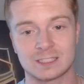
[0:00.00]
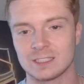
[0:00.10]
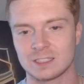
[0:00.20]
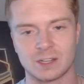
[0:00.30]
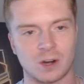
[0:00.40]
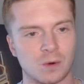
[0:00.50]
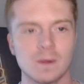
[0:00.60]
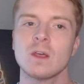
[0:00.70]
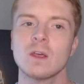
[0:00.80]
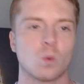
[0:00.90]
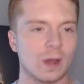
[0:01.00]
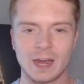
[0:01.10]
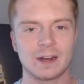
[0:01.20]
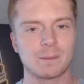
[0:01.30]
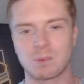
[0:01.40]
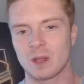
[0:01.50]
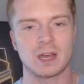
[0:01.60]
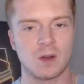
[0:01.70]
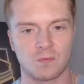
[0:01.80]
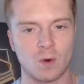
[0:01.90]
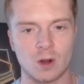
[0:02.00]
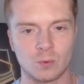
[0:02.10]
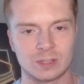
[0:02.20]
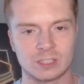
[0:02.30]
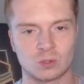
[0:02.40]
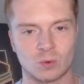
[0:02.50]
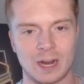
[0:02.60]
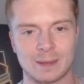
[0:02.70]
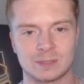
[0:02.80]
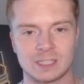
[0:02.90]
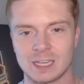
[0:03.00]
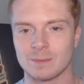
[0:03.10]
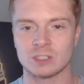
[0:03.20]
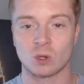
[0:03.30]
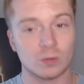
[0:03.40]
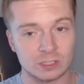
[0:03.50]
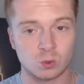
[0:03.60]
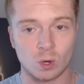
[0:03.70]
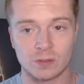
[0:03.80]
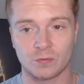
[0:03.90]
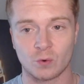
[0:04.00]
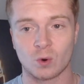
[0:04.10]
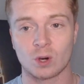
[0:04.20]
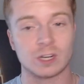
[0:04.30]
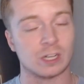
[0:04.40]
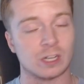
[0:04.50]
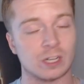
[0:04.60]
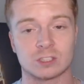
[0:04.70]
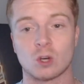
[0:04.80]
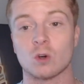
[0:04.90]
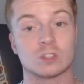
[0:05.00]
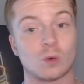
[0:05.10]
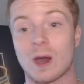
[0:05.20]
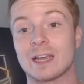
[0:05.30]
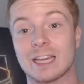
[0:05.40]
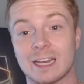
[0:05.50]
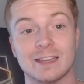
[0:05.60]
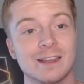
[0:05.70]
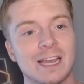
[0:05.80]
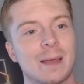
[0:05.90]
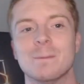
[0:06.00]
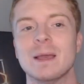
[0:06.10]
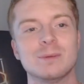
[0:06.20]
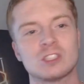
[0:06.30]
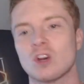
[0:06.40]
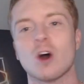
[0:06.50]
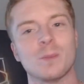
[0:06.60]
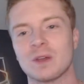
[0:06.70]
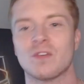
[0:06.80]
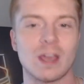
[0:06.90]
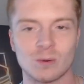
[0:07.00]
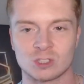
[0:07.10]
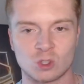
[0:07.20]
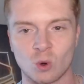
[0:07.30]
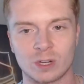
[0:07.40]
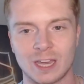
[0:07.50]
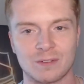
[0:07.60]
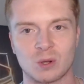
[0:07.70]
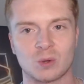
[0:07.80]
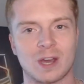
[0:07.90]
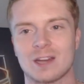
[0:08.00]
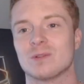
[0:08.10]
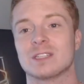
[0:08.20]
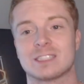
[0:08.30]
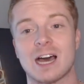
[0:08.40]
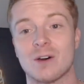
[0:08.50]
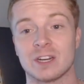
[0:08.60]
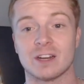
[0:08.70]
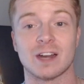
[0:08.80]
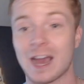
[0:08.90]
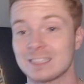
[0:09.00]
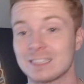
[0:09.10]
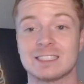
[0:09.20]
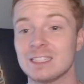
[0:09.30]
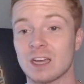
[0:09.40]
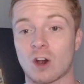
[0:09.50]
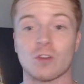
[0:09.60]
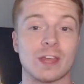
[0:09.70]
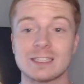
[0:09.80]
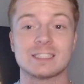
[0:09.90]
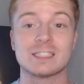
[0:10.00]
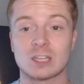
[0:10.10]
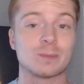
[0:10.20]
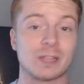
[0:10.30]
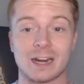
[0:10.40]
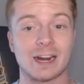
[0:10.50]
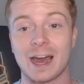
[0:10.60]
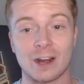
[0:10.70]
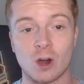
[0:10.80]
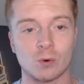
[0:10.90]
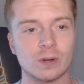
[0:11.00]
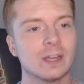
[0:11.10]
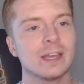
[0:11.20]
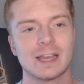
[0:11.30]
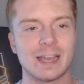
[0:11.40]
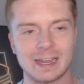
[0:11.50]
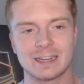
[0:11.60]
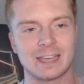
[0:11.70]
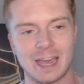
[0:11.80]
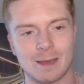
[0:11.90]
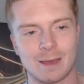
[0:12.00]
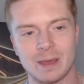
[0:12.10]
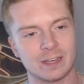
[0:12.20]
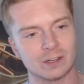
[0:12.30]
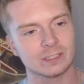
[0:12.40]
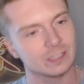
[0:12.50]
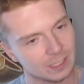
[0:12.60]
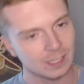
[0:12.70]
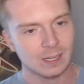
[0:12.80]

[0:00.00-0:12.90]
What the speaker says: He's, you know, went on a playoff run with this Rams team. He's only 24 years old, so I get it. Maybe Sean McVay was throwing Kevin O'Connell a solid here, and I see, or they see something that I don't in Cam Akers.